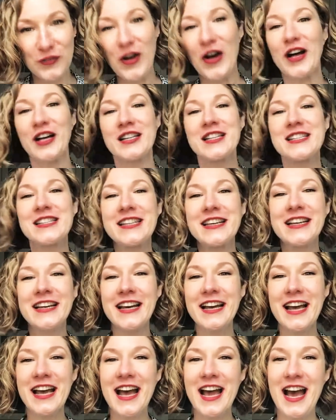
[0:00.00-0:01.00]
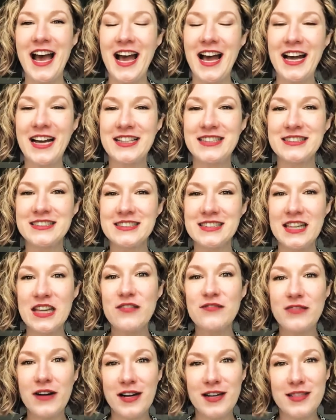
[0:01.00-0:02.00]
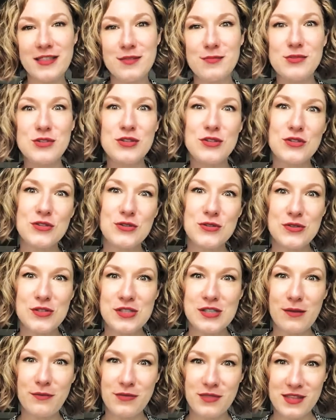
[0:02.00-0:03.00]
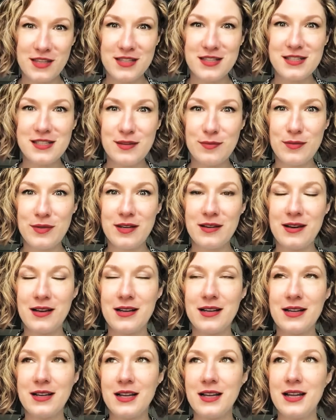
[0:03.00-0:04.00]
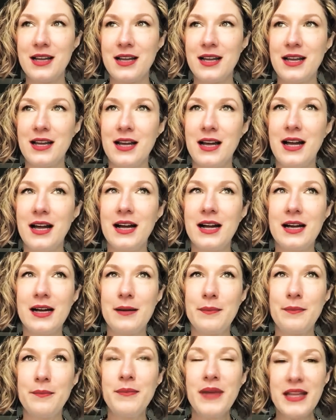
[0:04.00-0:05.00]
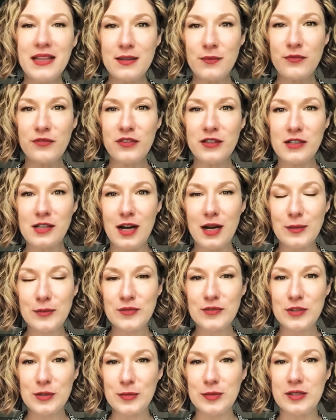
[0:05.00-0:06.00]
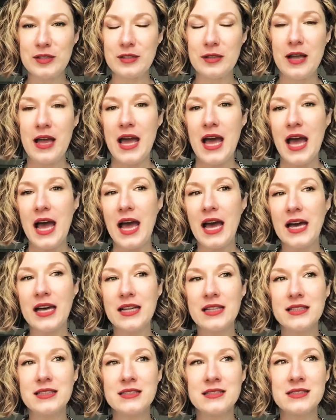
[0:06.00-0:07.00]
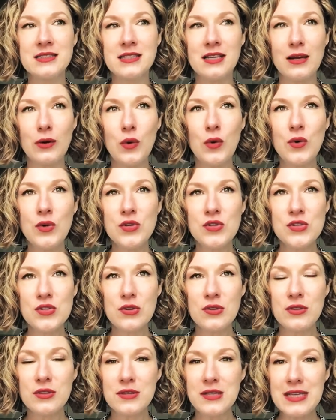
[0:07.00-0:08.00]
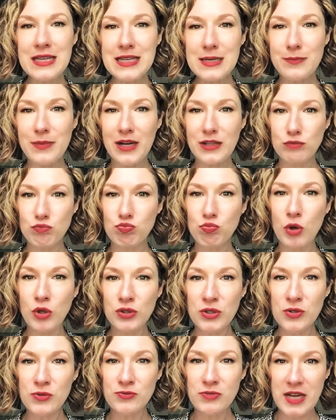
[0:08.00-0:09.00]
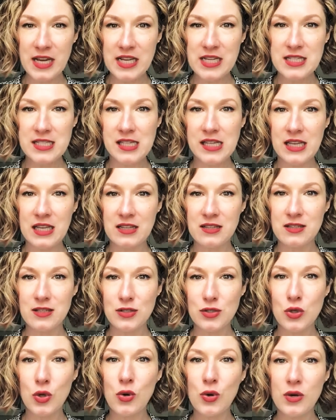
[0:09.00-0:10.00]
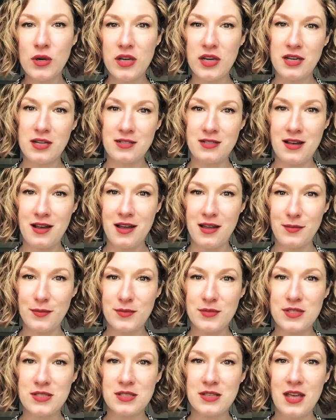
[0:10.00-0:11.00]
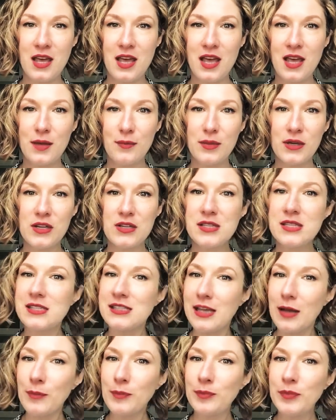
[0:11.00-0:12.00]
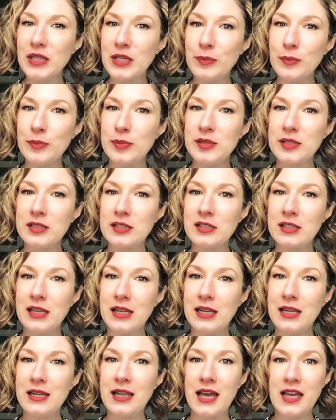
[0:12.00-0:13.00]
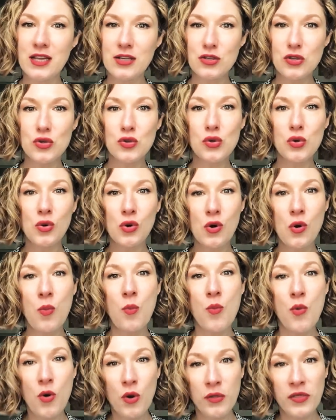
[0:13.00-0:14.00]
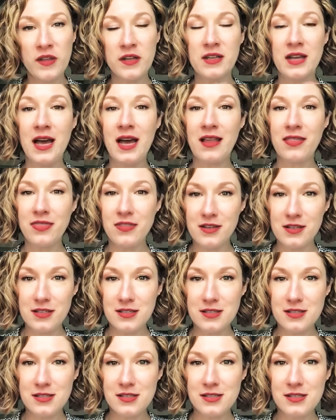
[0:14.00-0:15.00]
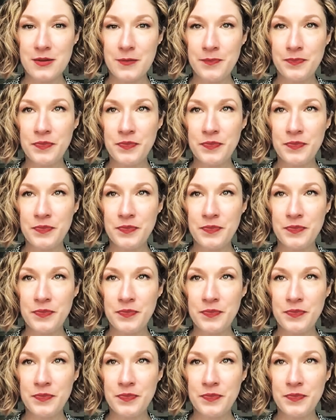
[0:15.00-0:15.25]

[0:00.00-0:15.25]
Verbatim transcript: first and invite them to do something similar. Uh, make them feel comfortable and also think about moderating the talking times because some people like to talk more than others